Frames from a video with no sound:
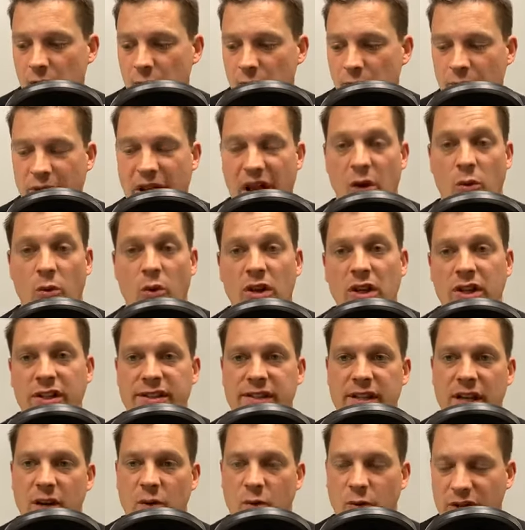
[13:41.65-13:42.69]
But I will
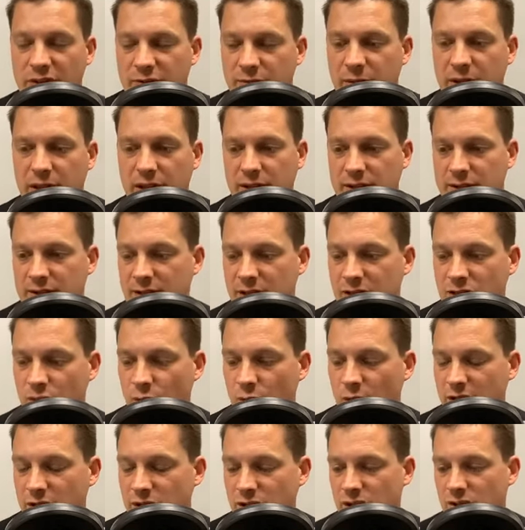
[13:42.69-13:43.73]
say we've been in
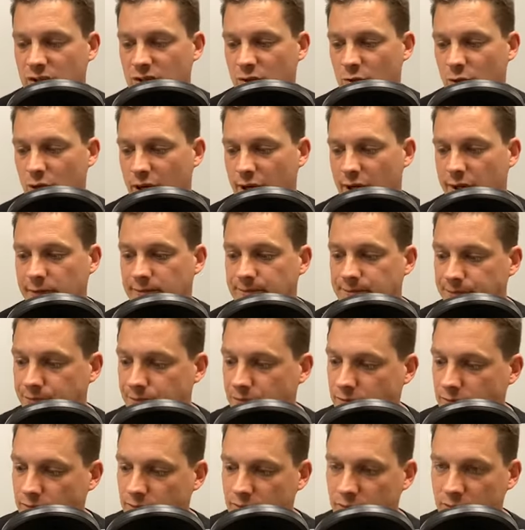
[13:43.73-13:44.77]
situations where
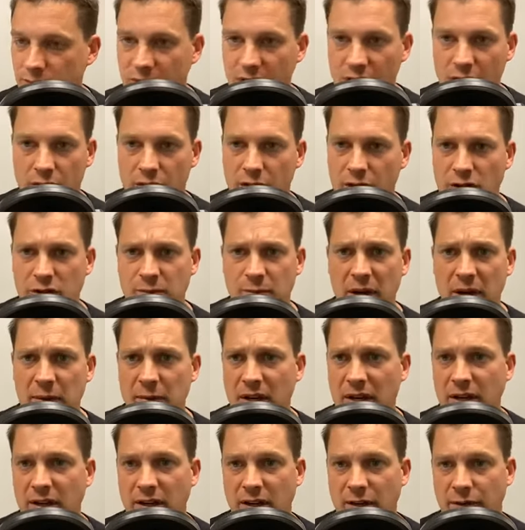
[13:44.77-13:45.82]
there's maybe
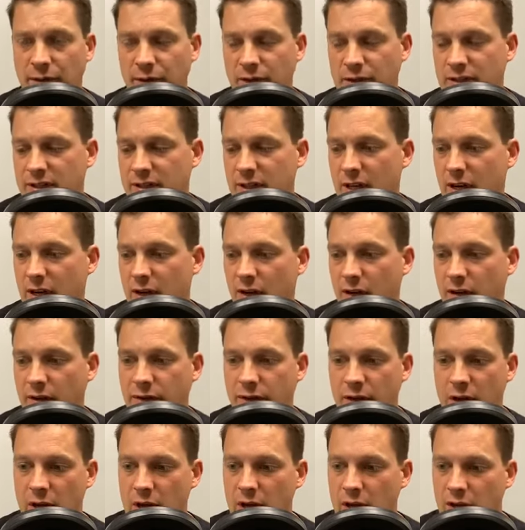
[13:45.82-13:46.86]
a difference there of
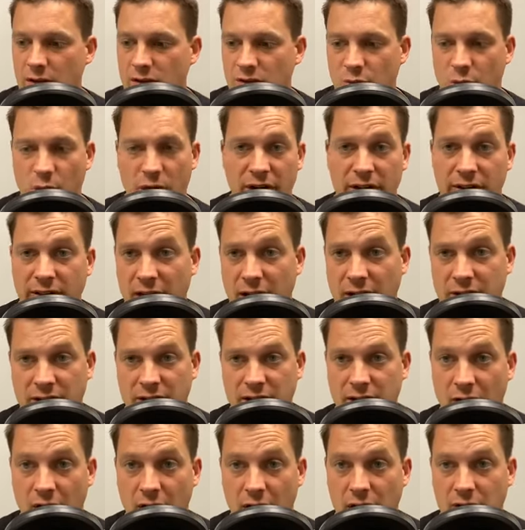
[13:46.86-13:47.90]

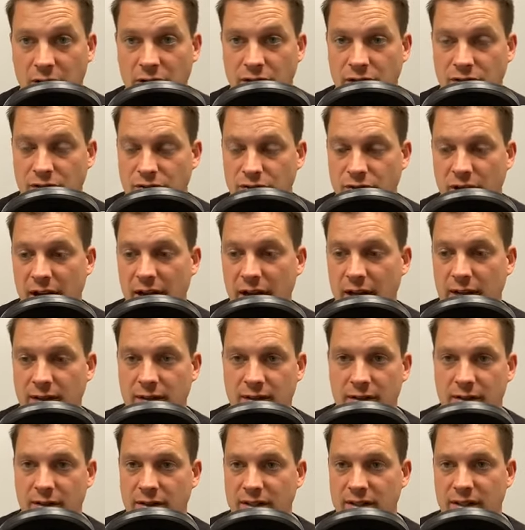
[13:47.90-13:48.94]
$20,000, right? And
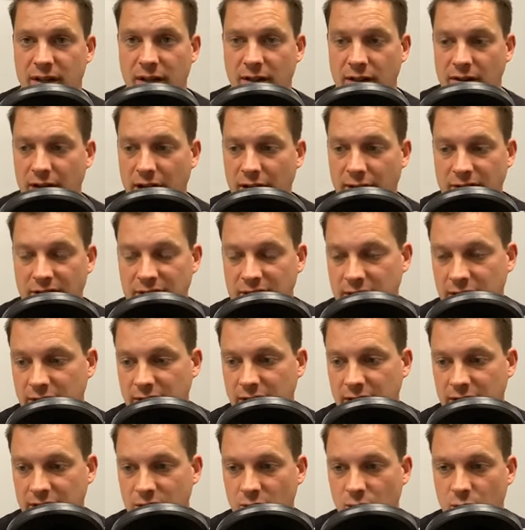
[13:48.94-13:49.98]
so the seller obviously
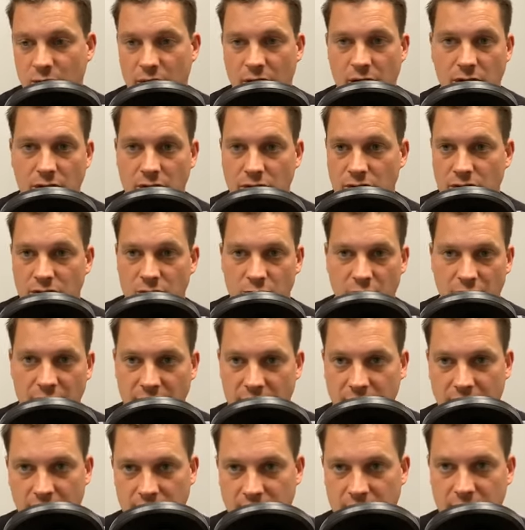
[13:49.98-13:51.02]
doesn't want to lose
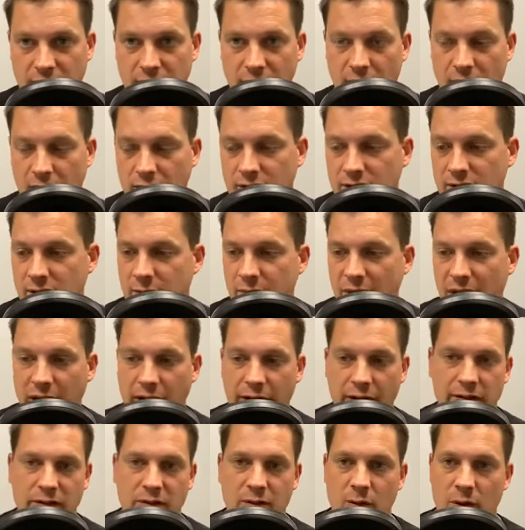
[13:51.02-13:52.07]
$20,000. The buyer
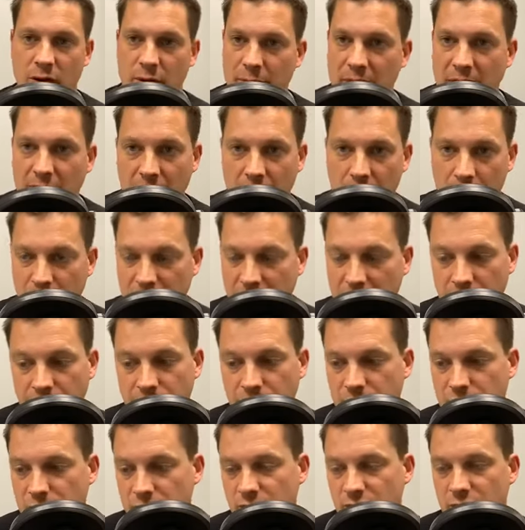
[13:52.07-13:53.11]
doesn't want to make up a
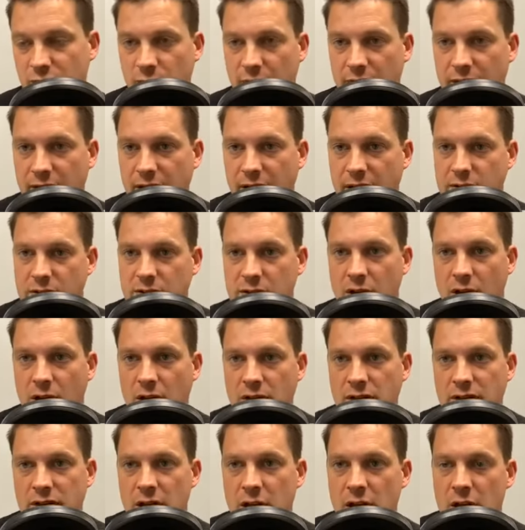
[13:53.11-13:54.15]
difference of
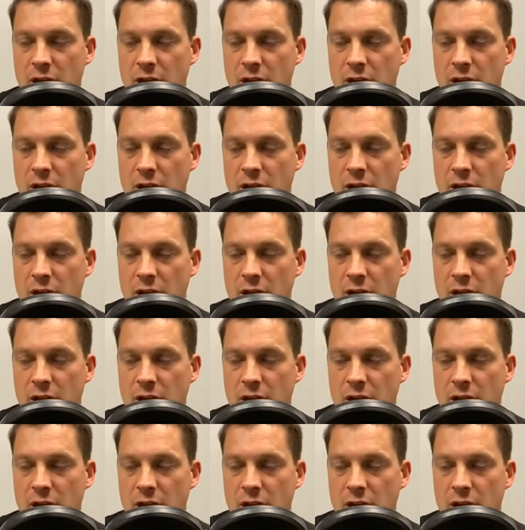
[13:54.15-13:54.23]
$20,000.